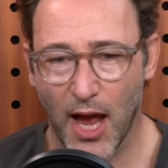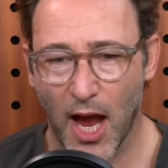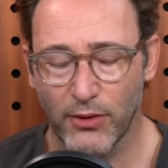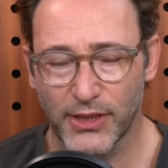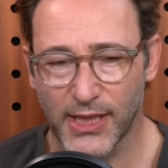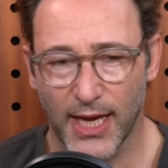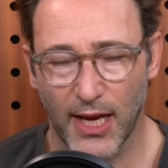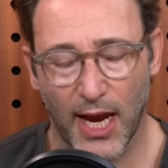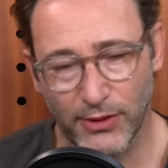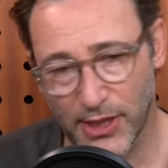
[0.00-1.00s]
I would
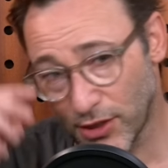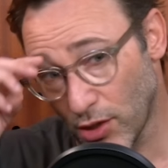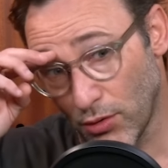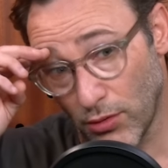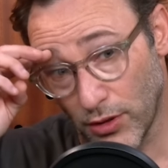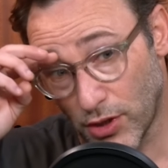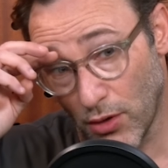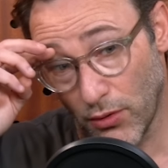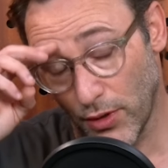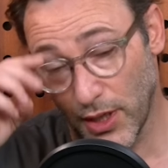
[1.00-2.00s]
say so.
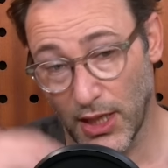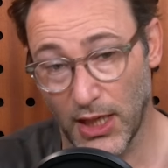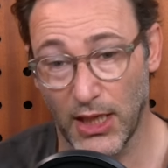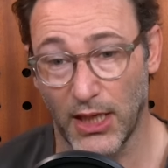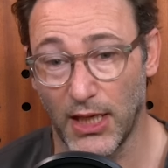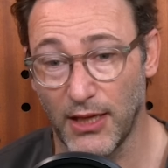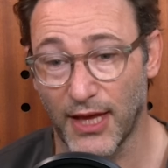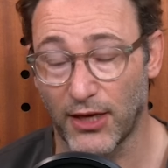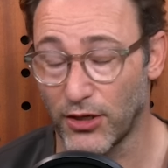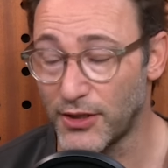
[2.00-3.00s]
So he
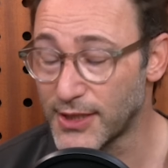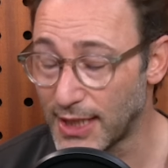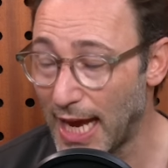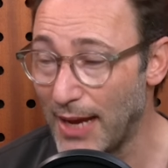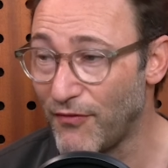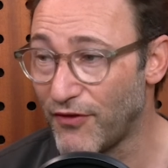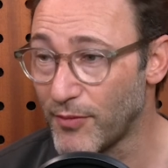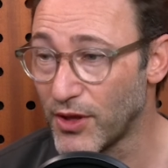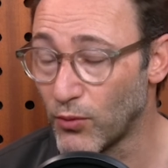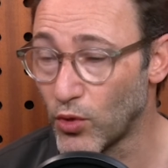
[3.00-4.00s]
thank goodness came
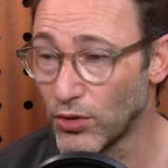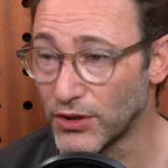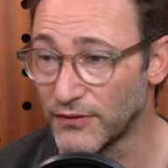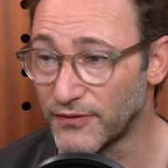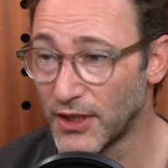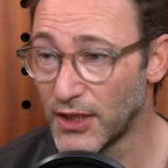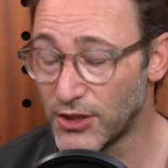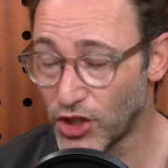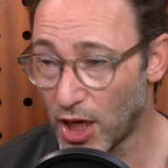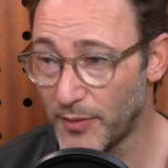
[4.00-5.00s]
from the world of
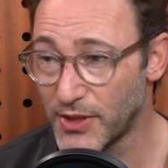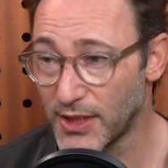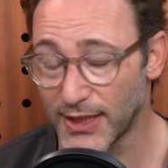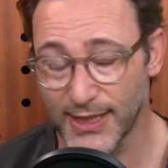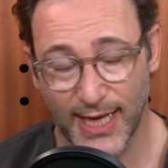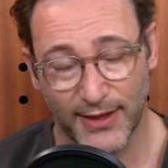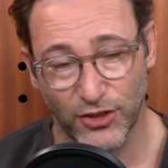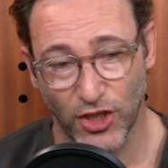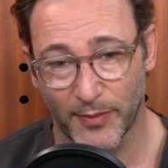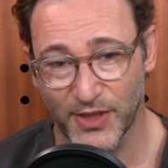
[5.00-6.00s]
Jobs and at least had the
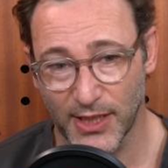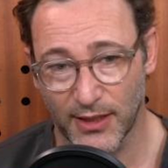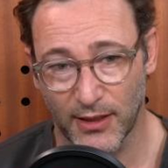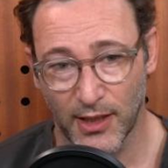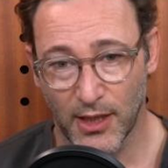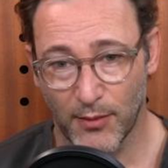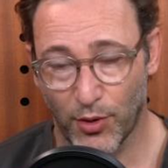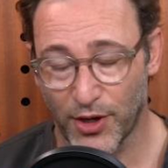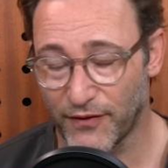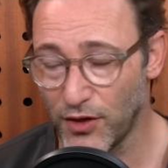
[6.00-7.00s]
Jobsian
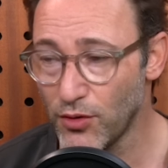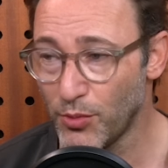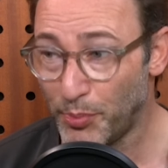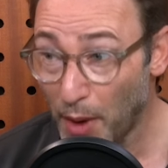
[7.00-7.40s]
point of view.